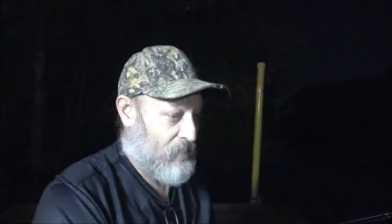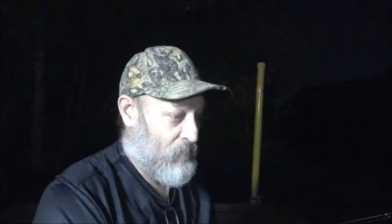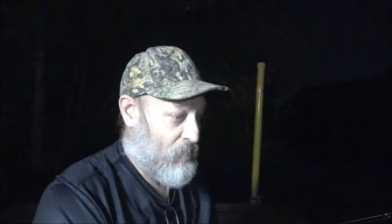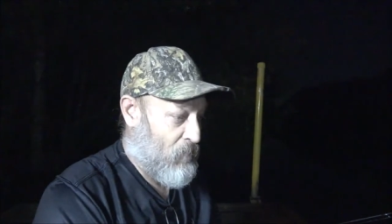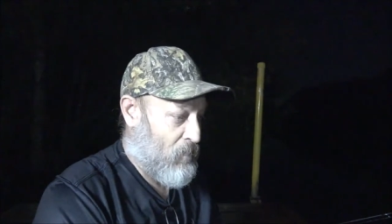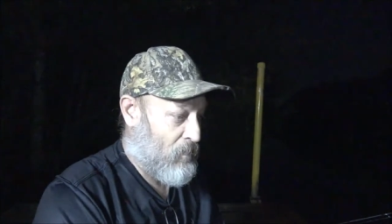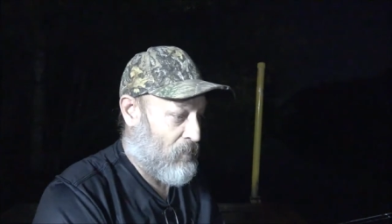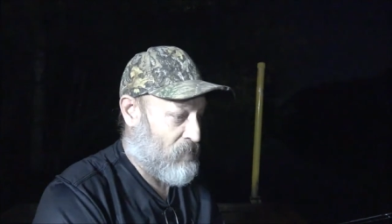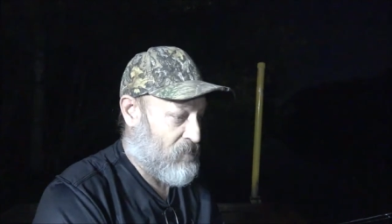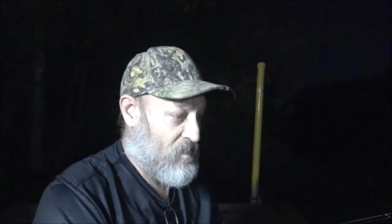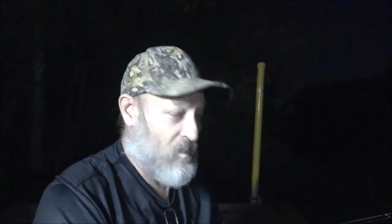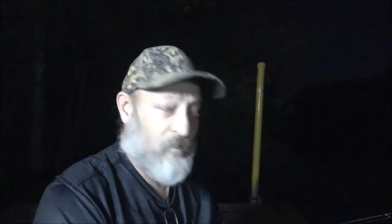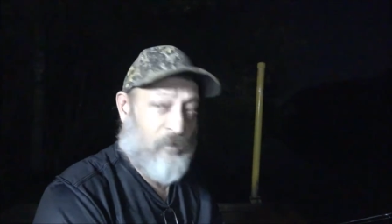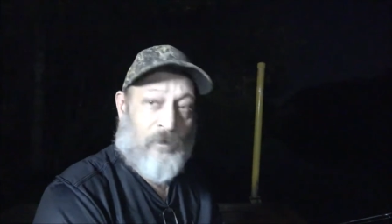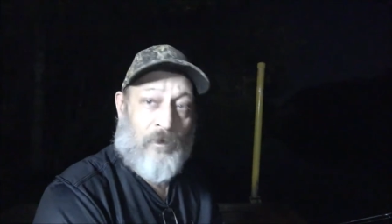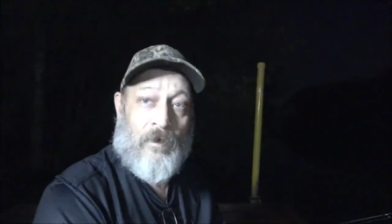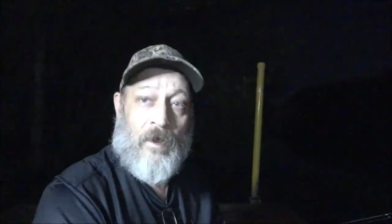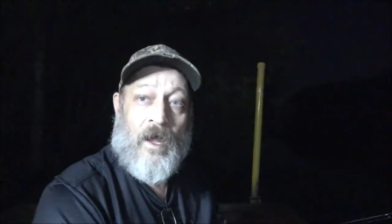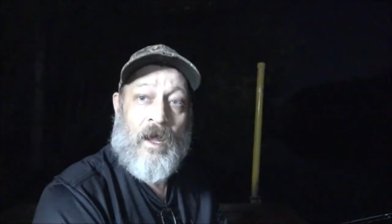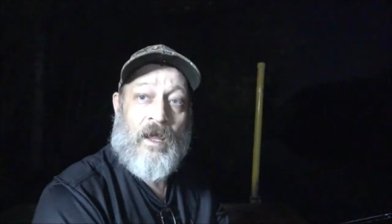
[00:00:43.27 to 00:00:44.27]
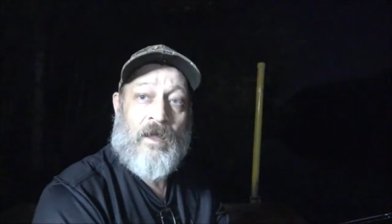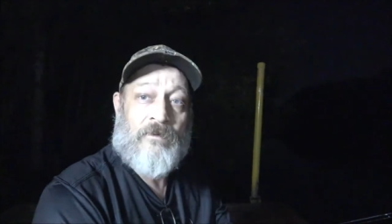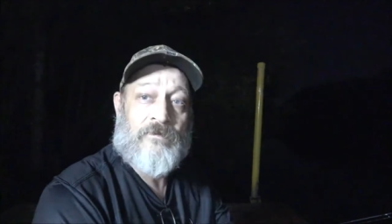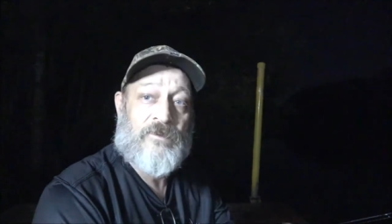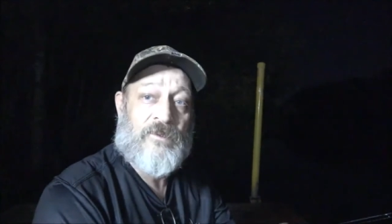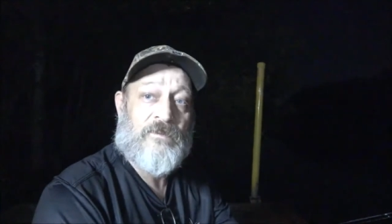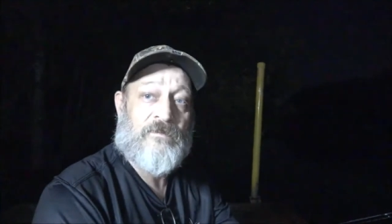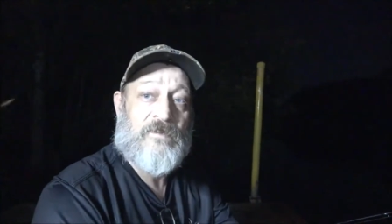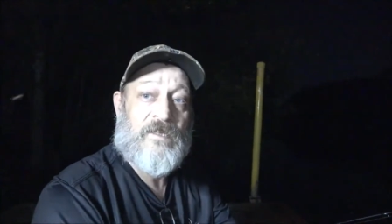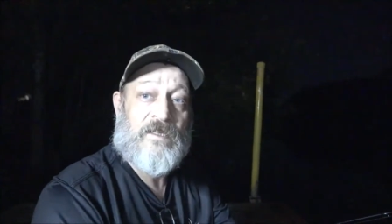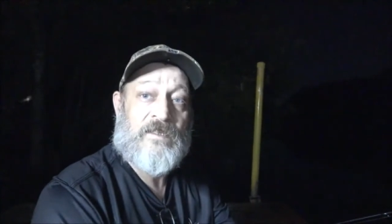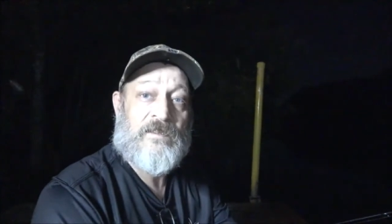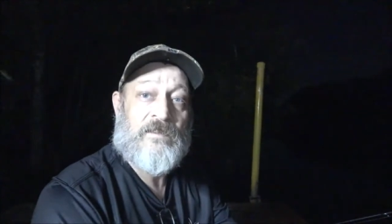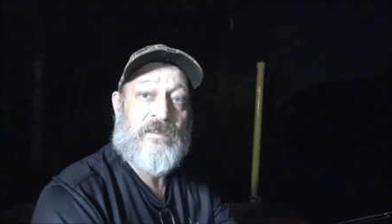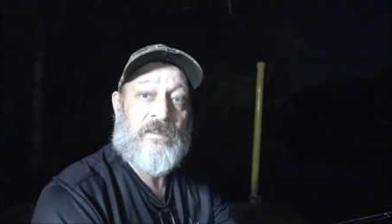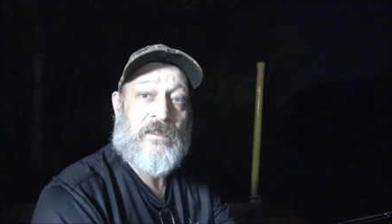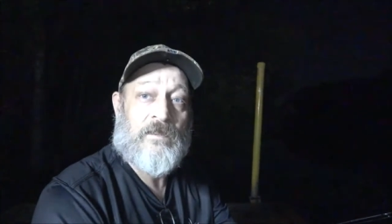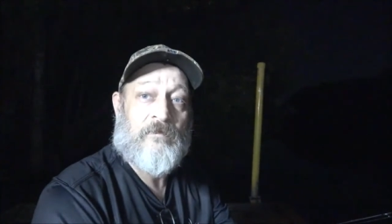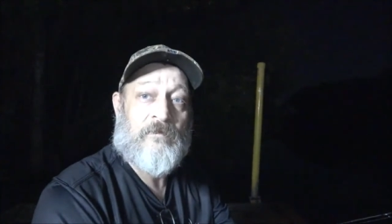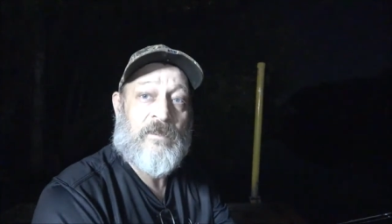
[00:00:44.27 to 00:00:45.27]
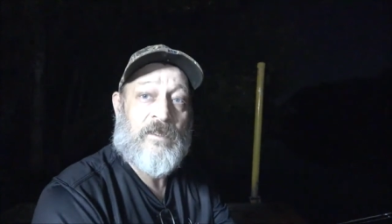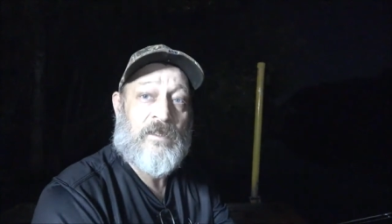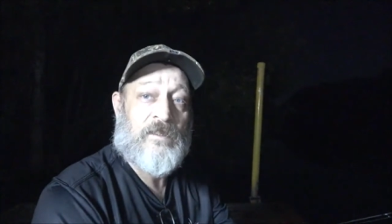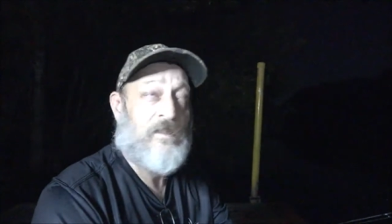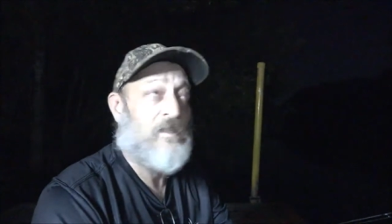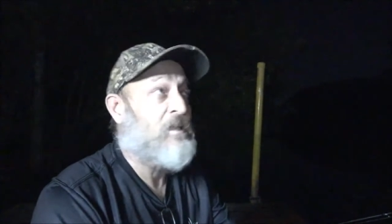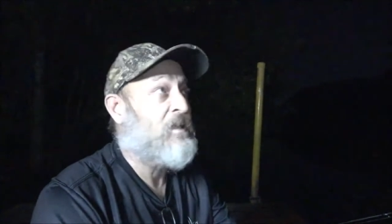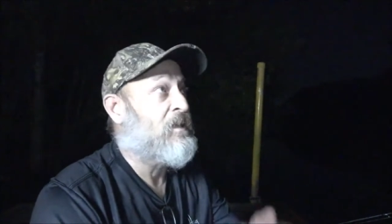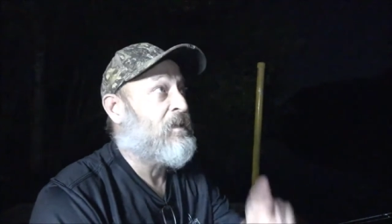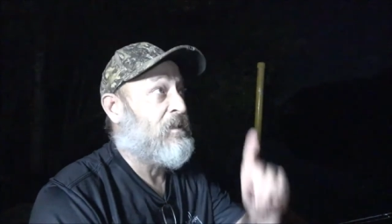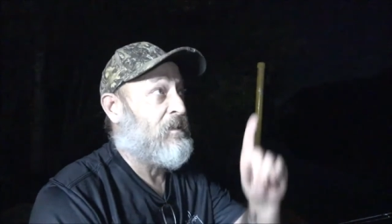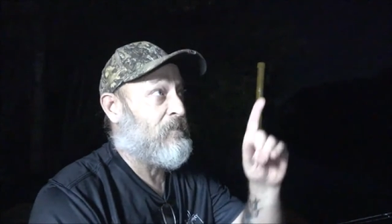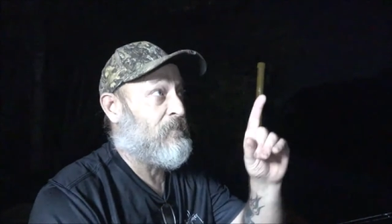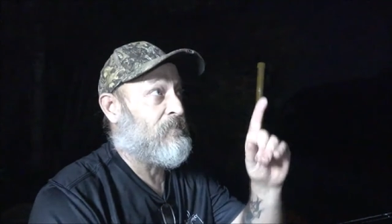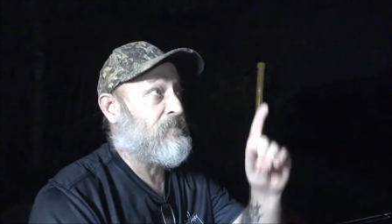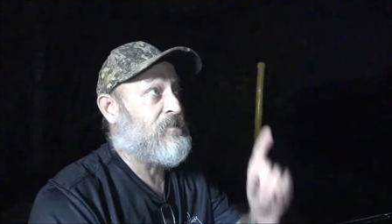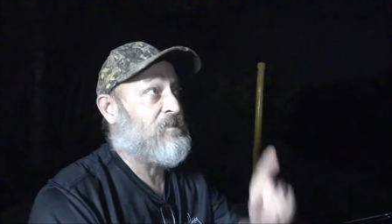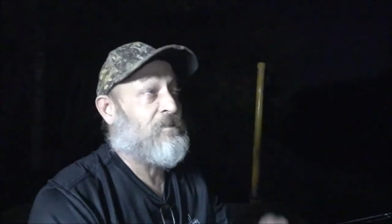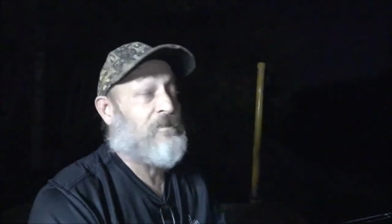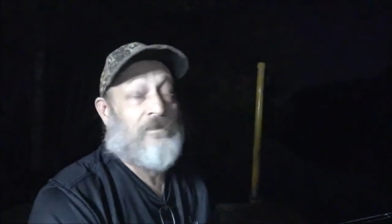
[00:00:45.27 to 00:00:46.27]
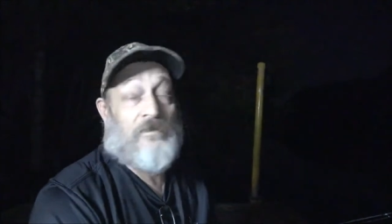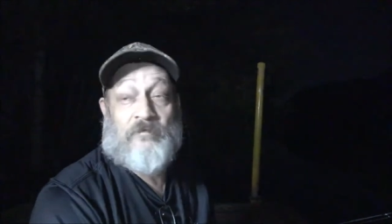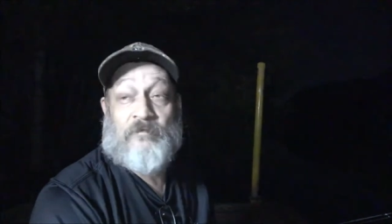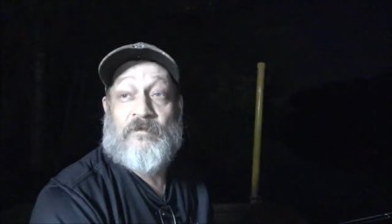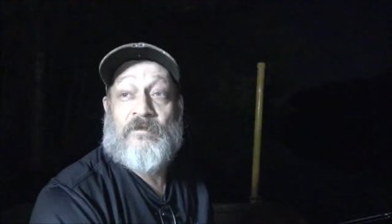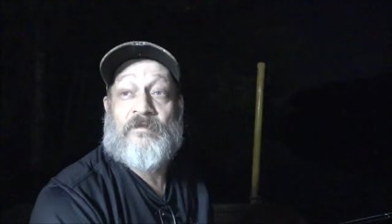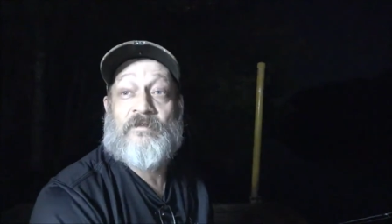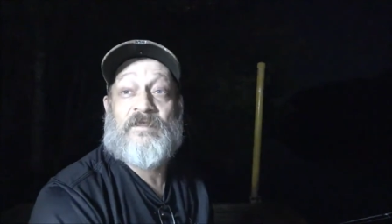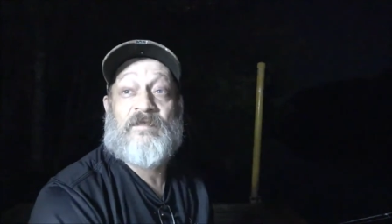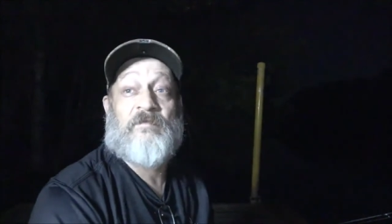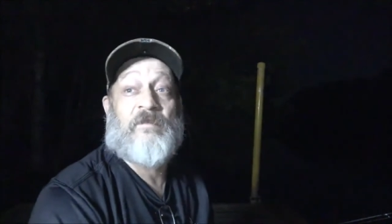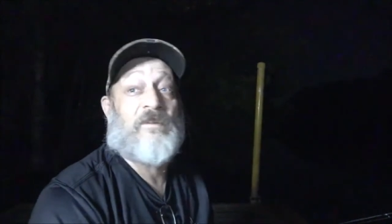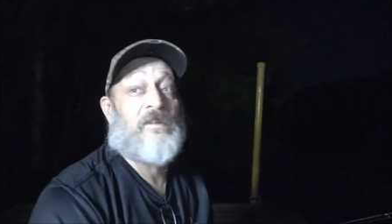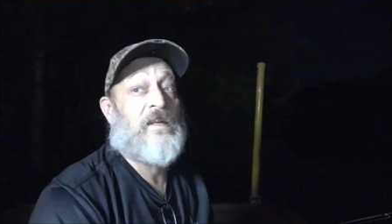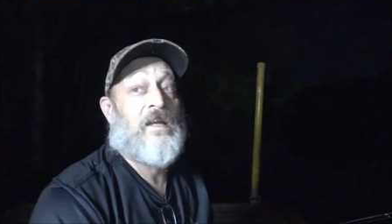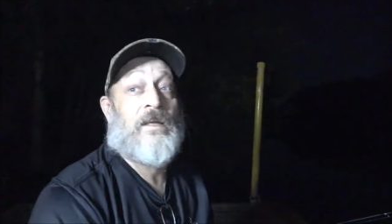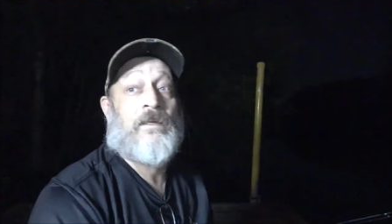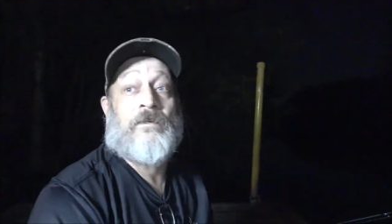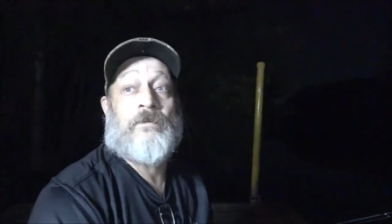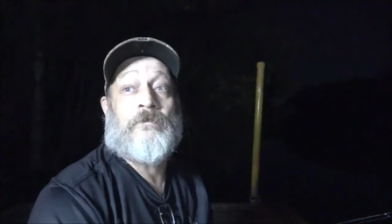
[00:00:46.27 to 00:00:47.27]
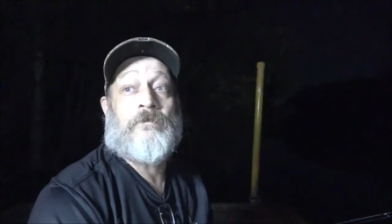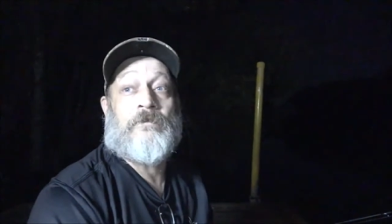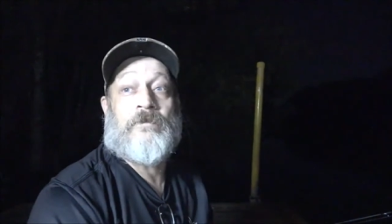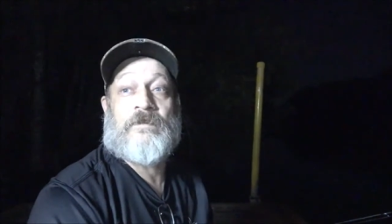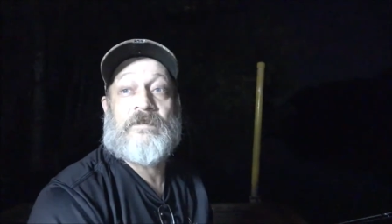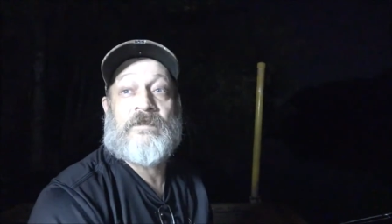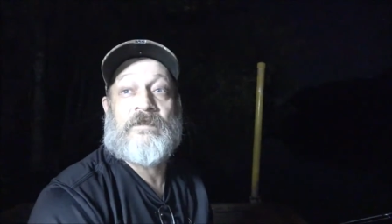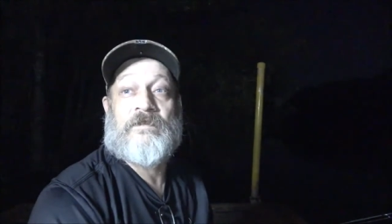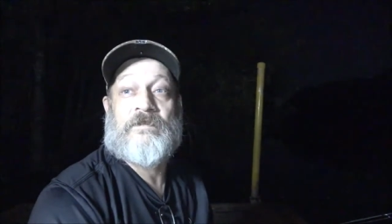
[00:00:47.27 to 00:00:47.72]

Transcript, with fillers: The water's up real high. I'll show that to you in a minute, and I'll show you the moon. It's spectacular, isn't